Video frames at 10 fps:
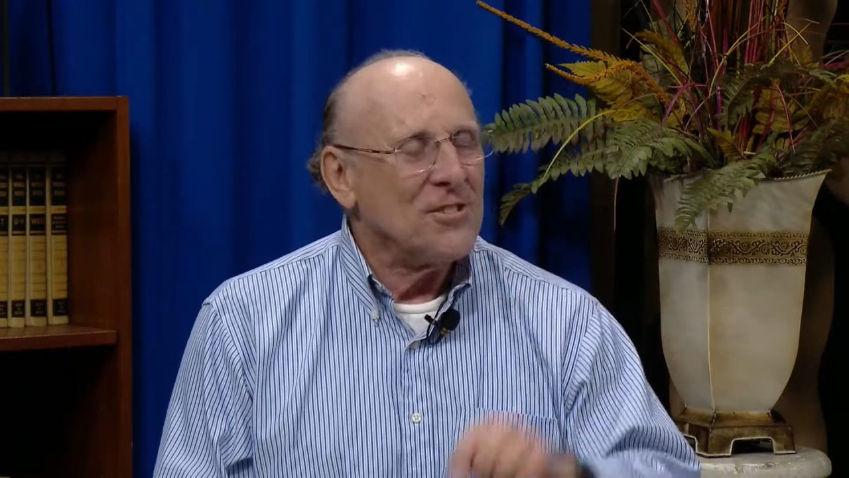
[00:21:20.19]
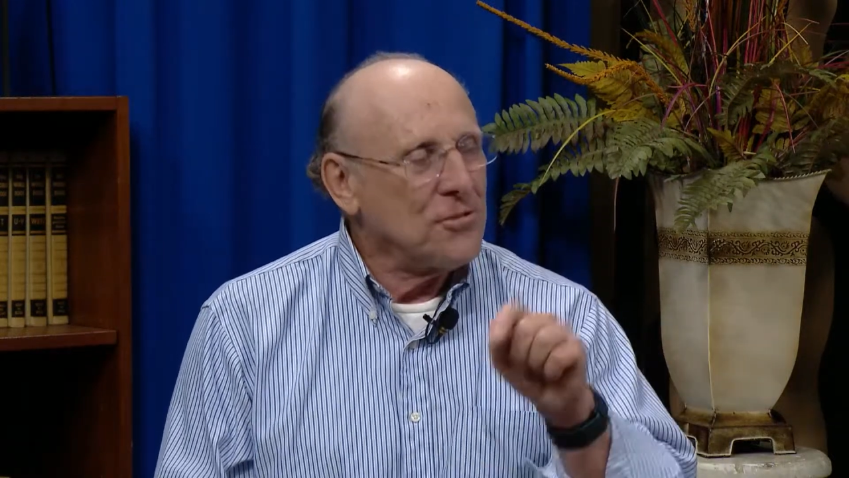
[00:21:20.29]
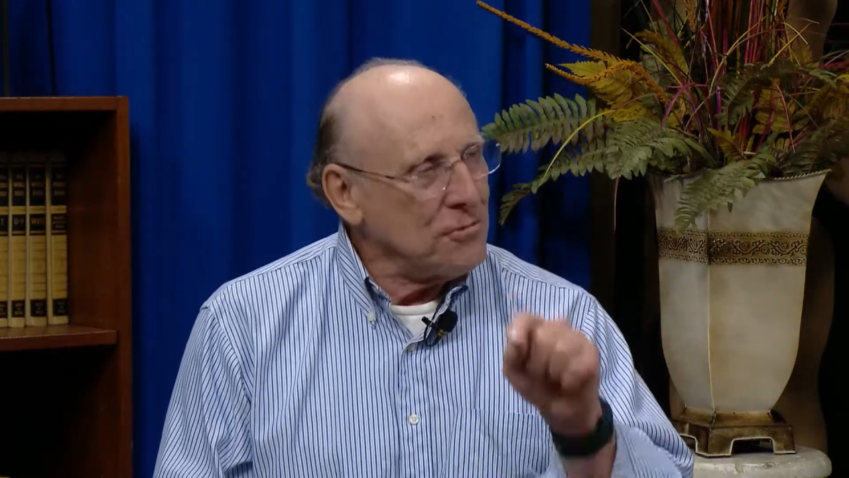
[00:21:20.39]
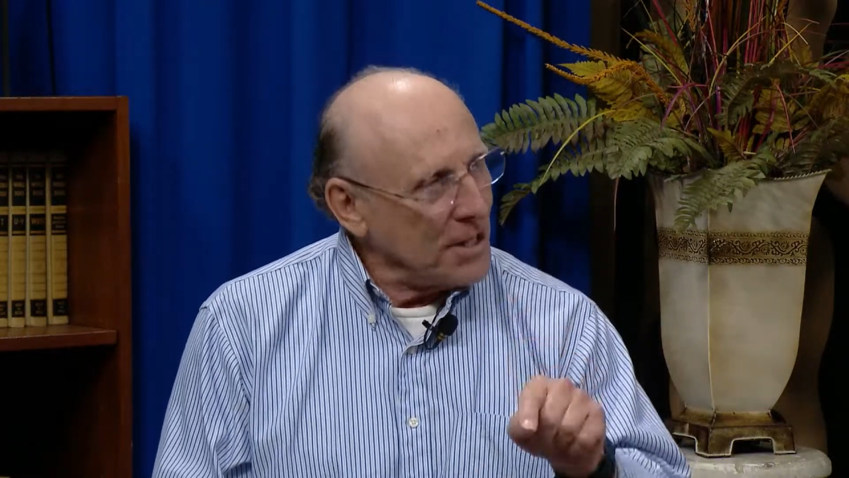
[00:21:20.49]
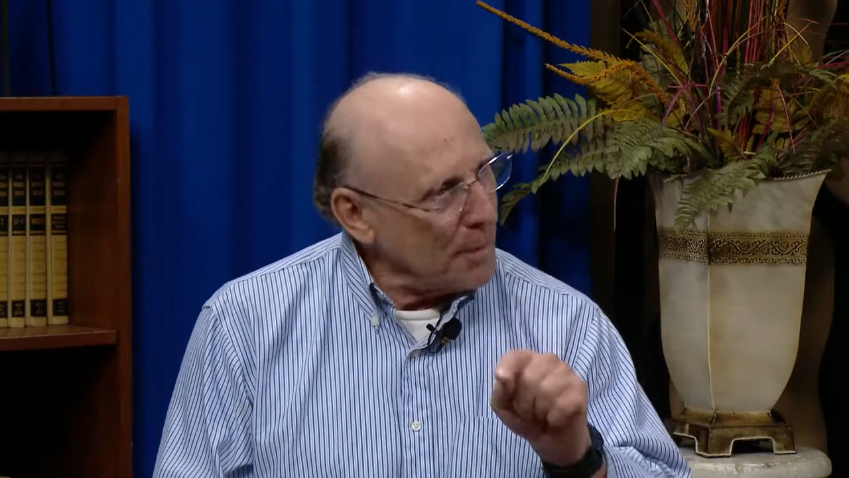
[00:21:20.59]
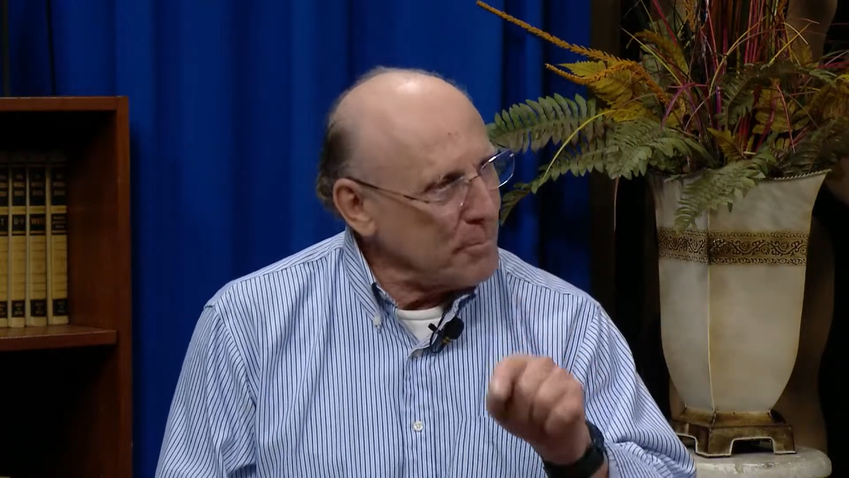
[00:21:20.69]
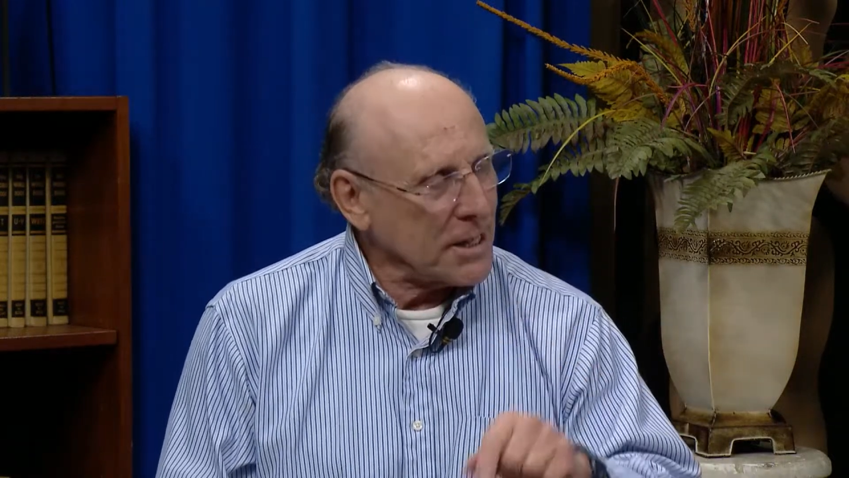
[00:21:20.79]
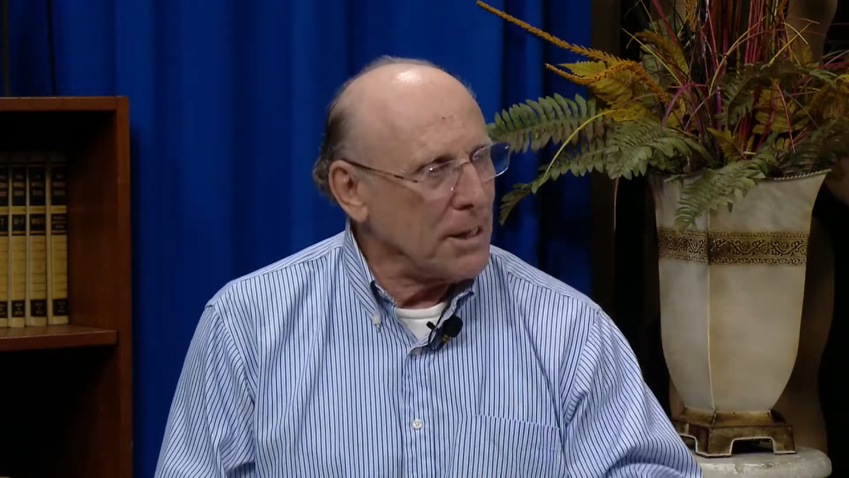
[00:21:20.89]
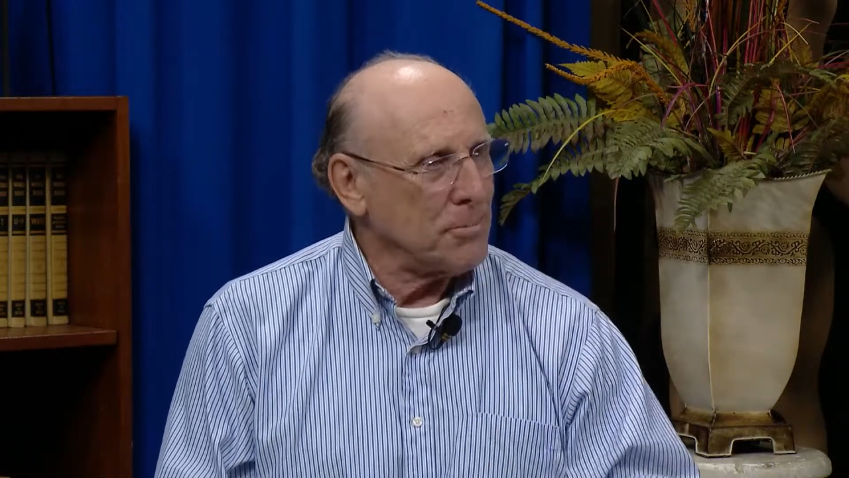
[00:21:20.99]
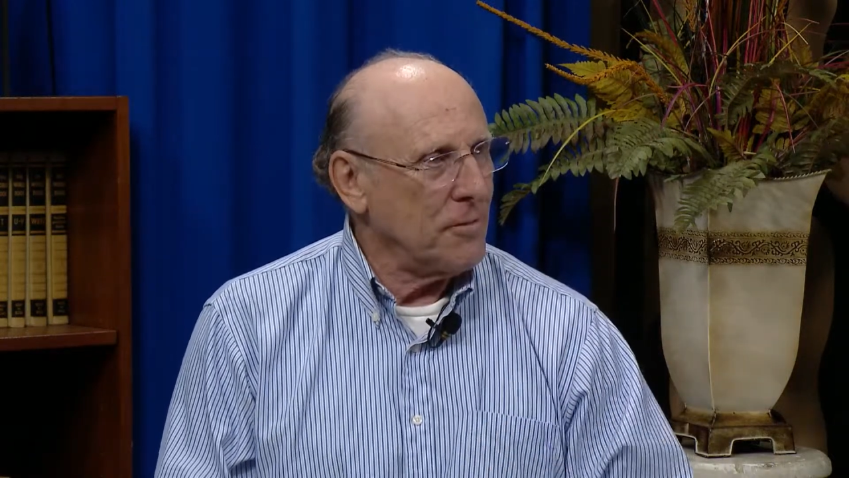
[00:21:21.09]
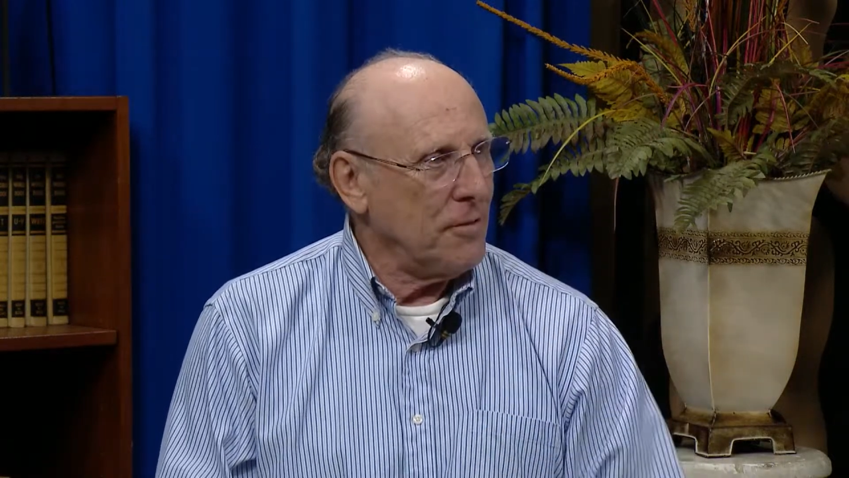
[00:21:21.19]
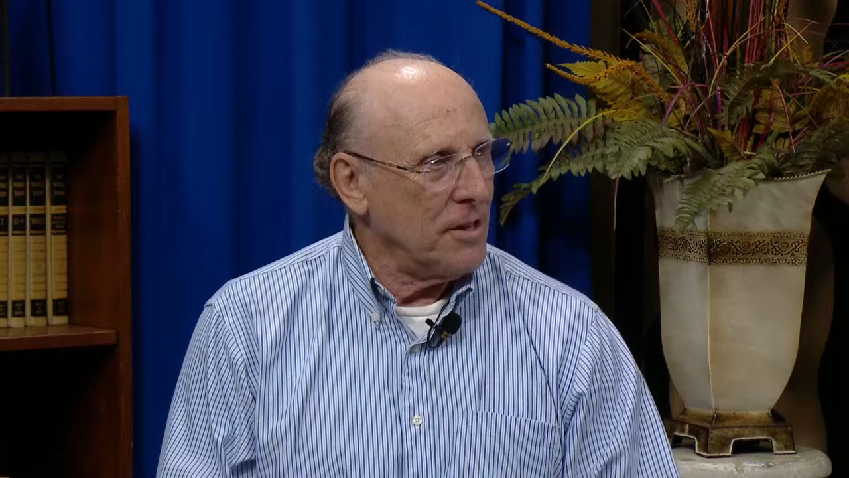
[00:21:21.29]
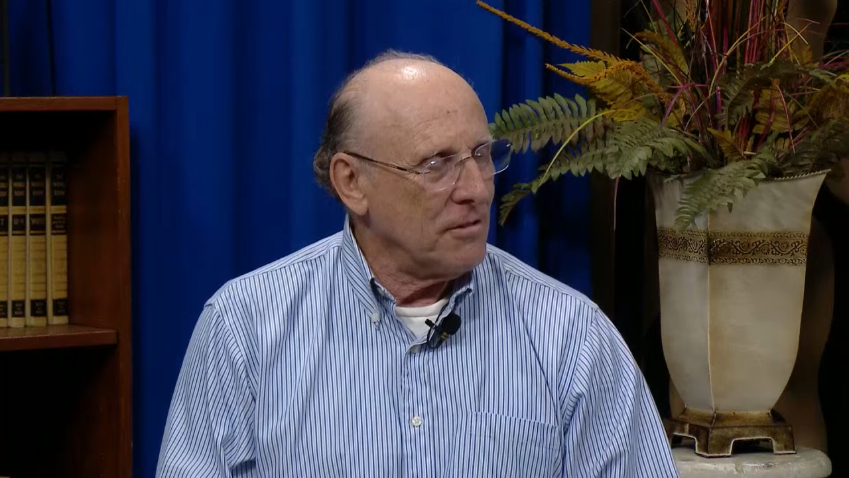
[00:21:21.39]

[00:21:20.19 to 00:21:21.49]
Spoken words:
do not pick up the phone.